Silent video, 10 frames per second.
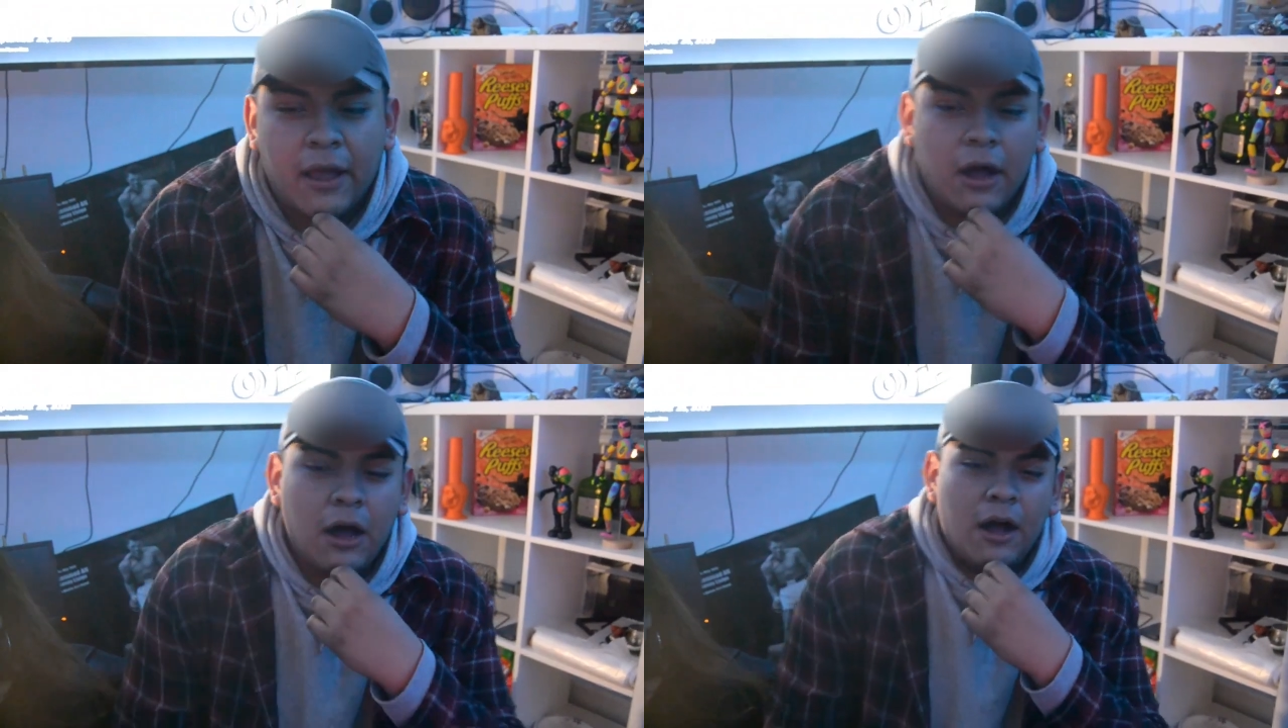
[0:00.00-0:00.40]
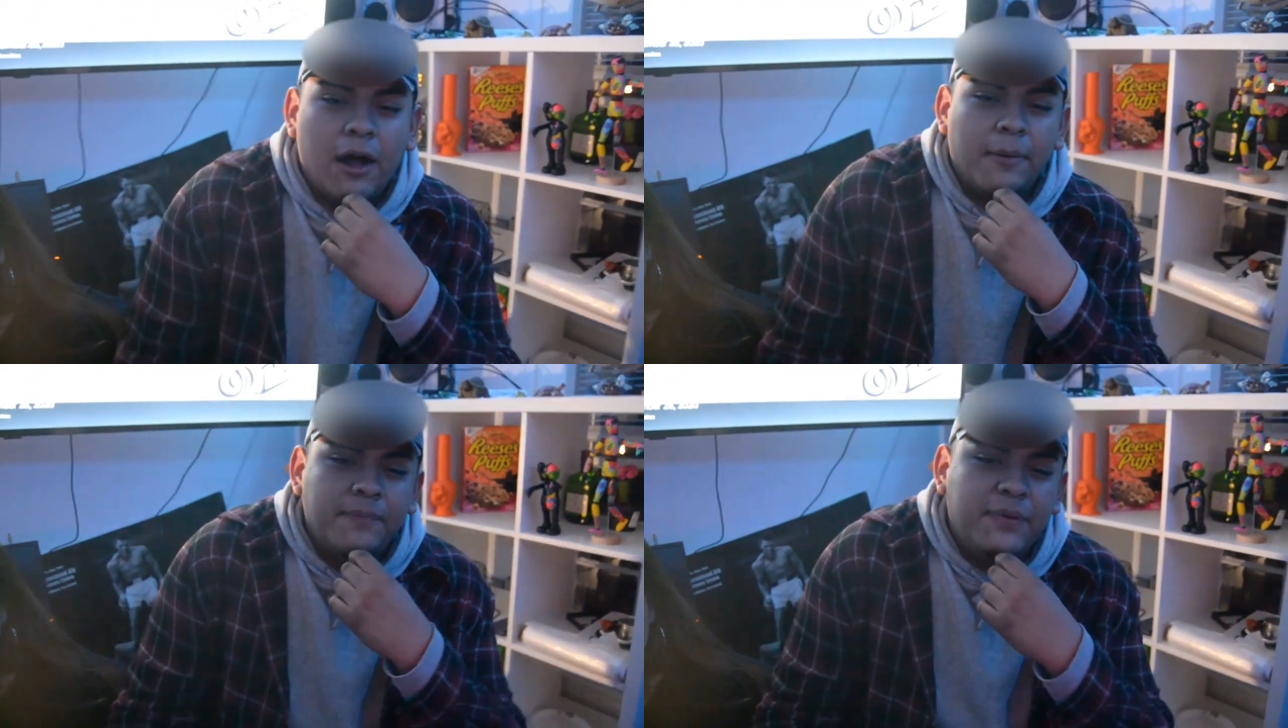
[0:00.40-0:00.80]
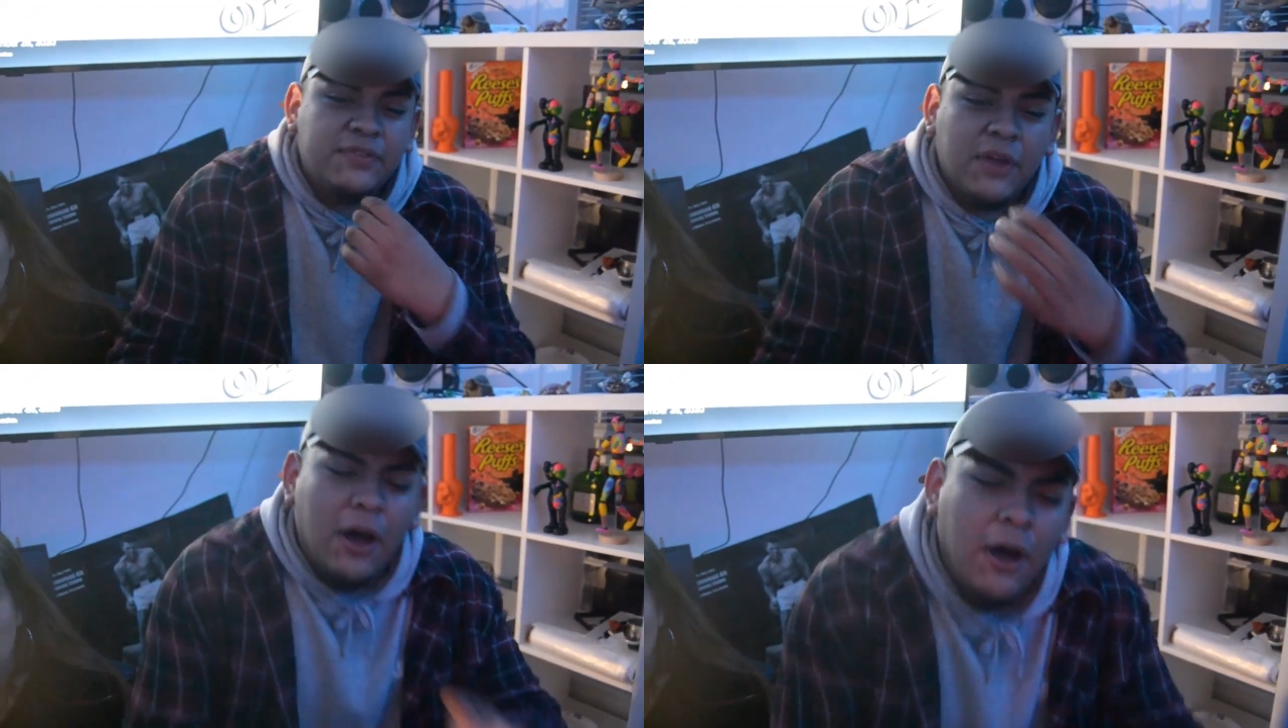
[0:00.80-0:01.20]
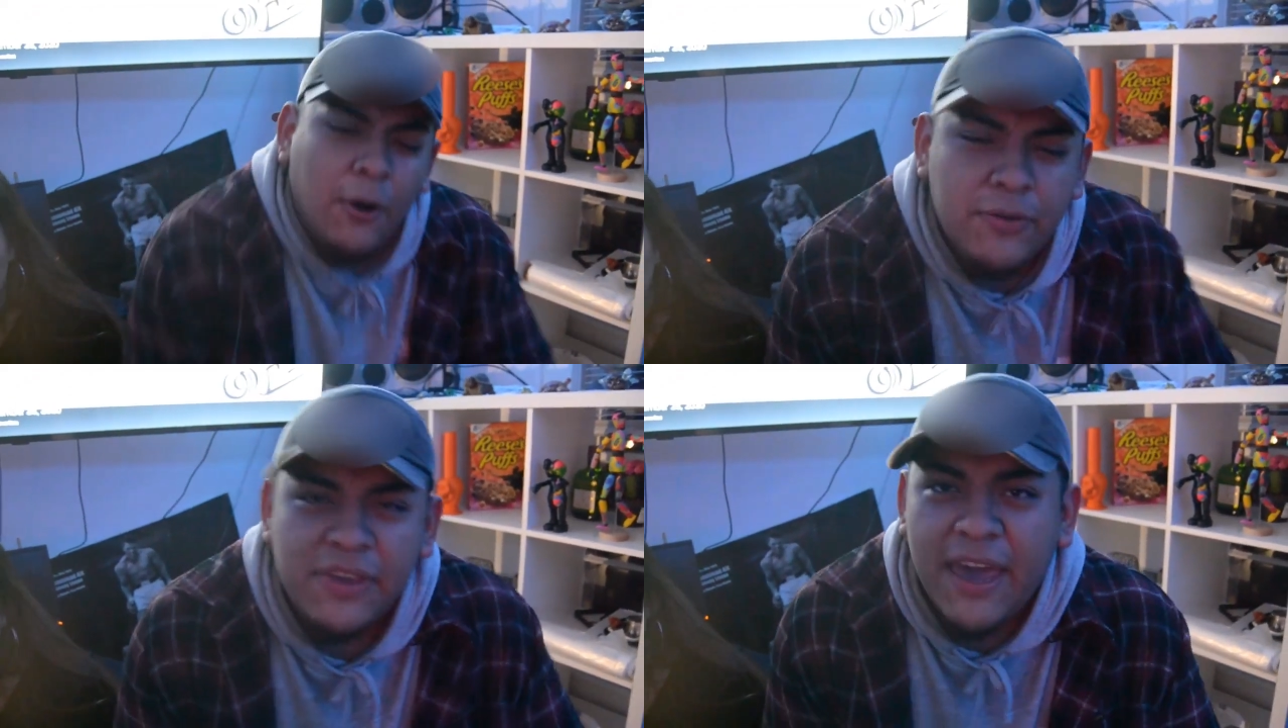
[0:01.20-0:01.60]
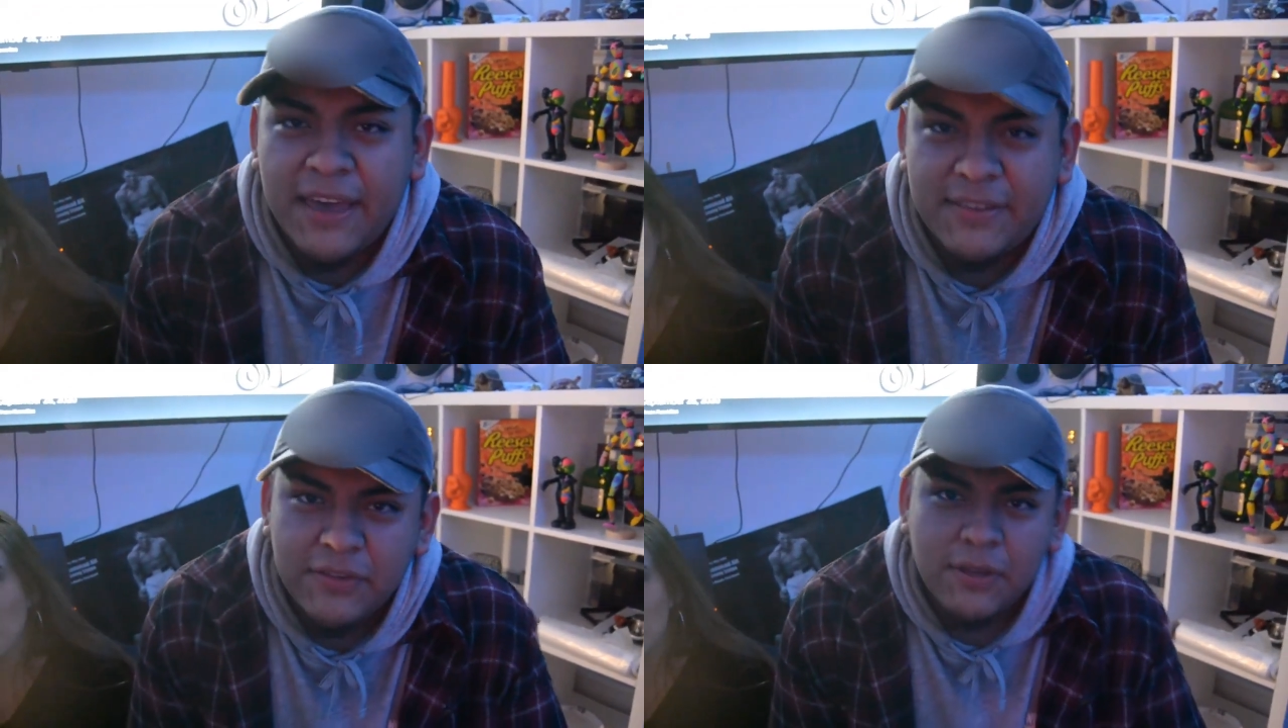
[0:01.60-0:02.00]
Yes. Um. So
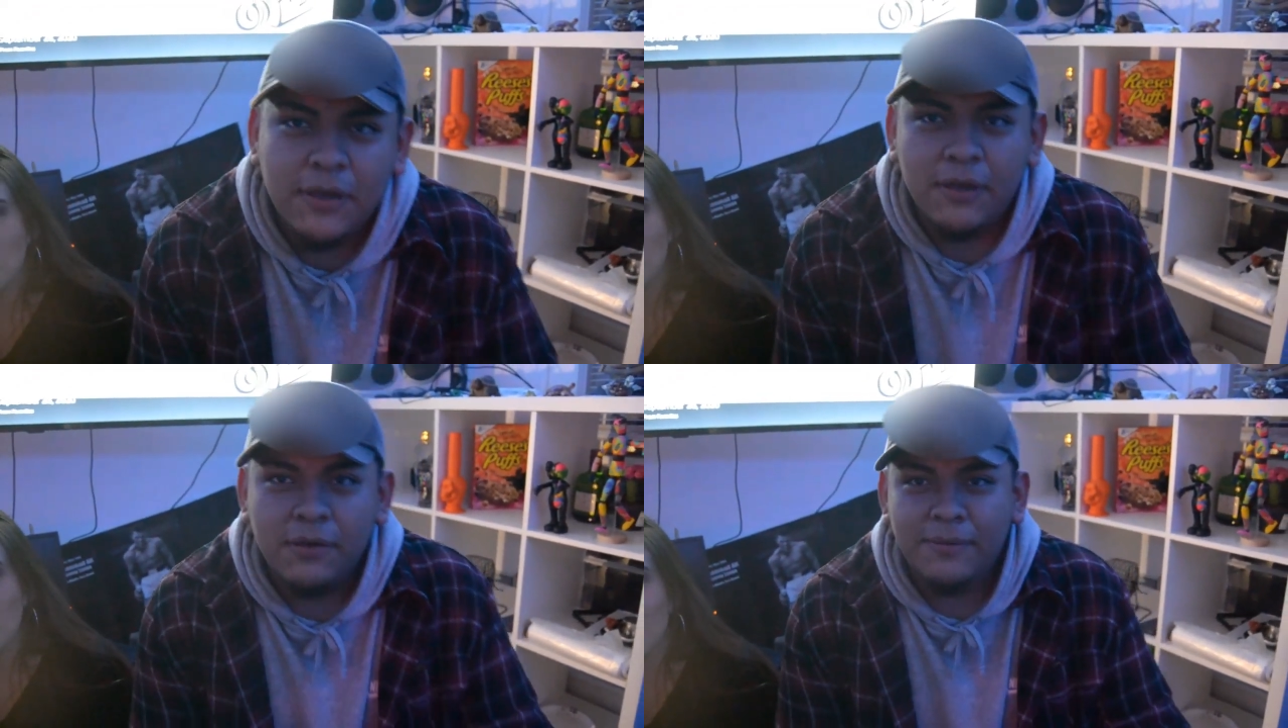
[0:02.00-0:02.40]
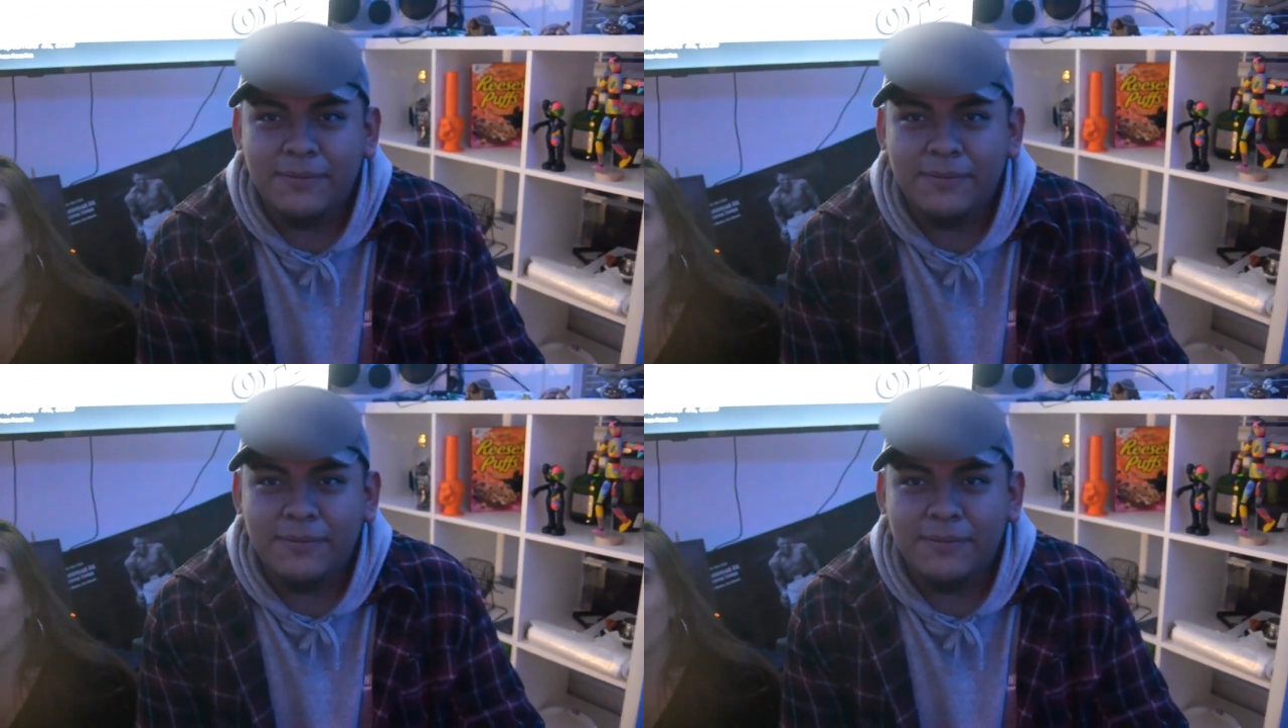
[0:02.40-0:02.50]
yes. Yes.